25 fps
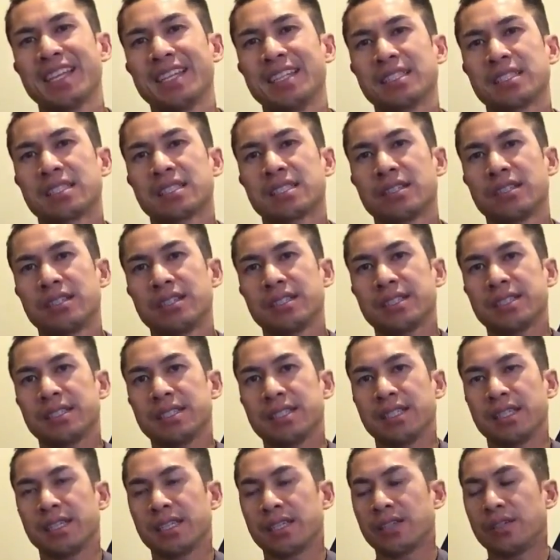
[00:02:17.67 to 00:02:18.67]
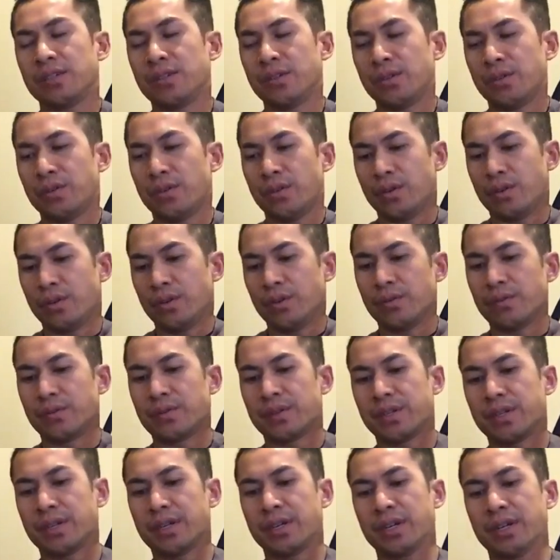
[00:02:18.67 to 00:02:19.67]
and start to go
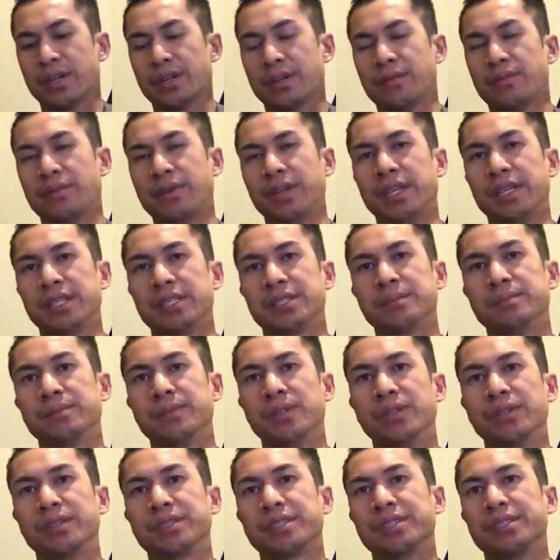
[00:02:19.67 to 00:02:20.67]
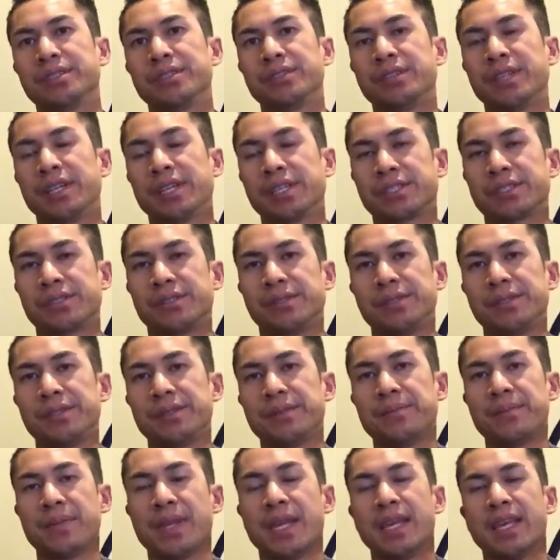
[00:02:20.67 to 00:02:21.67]
over range of motion through that
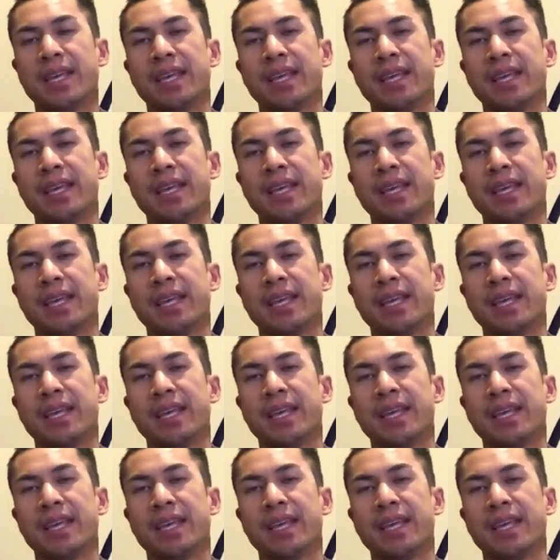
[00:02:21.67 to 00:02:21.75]
shoulder,